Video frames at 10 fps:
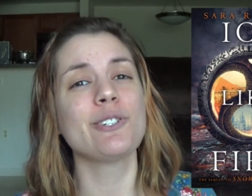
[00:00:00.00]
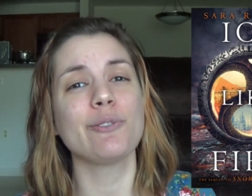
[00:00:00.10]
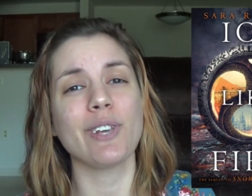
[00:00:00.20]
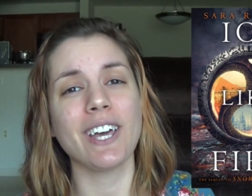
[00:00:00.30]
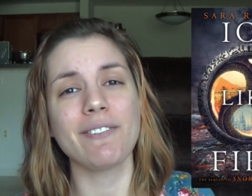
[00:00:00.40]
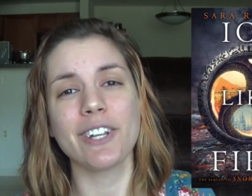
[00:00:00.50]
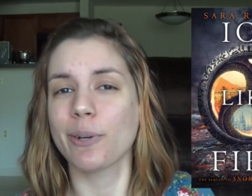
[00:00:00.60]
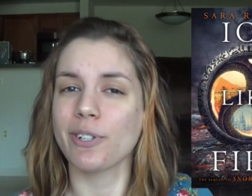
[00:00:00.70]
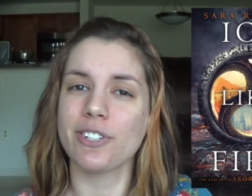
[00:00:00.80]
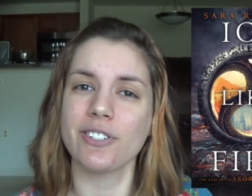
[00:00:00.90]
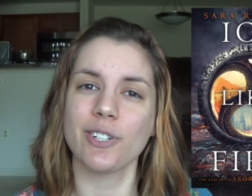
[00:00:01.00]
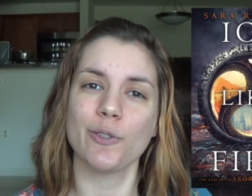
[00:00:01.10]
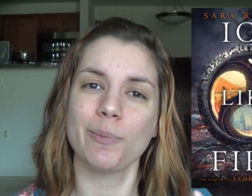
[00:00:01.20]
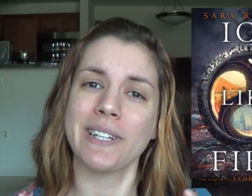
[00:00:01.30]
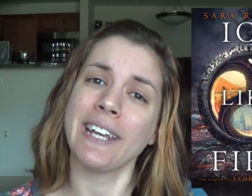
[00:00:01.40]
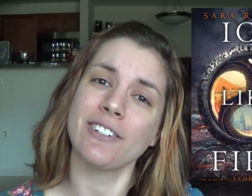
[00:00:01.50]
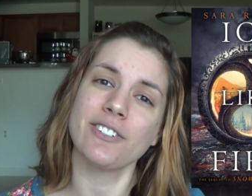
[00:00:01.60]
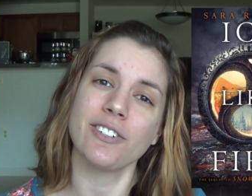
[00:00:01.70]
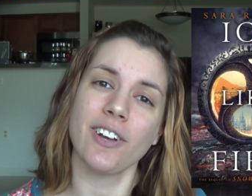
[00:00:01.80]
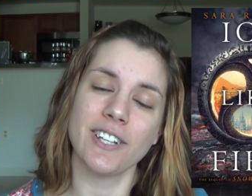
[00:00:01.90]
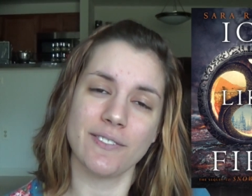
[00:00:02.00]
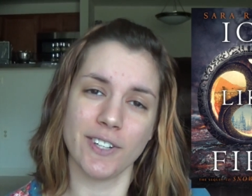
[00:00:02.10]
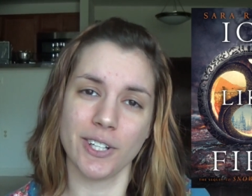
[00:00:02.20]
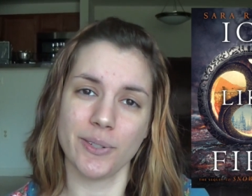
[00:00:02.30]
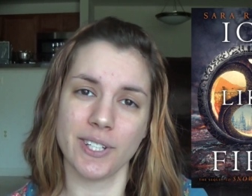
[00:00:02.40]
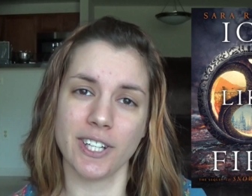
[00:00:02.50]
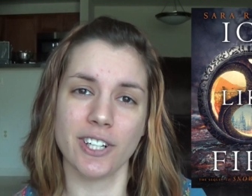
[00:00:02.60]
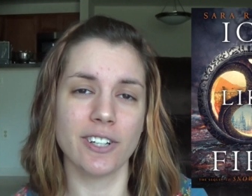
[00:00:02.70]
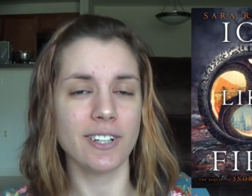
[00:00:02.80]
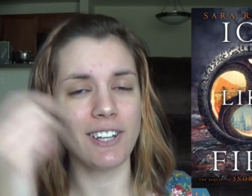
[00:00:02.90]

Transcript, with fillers: So if you have any questions that you want me to answer on these videos here,